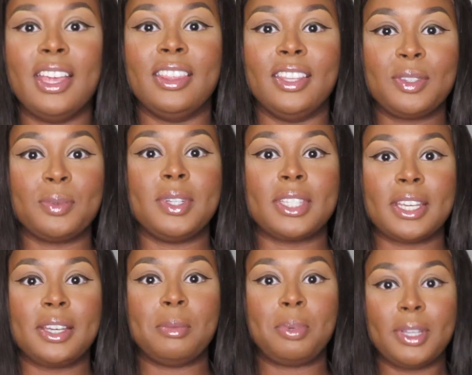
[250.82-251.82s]
this one is
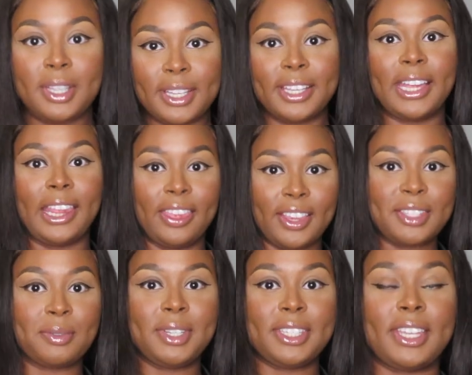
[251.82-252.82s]
up, this
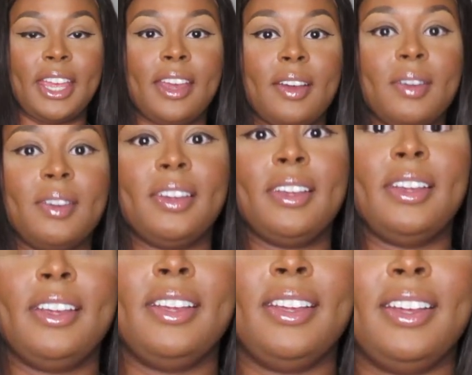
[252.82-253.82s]
one is
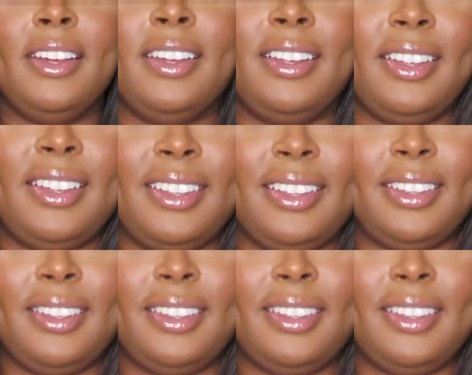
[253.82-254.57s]
down.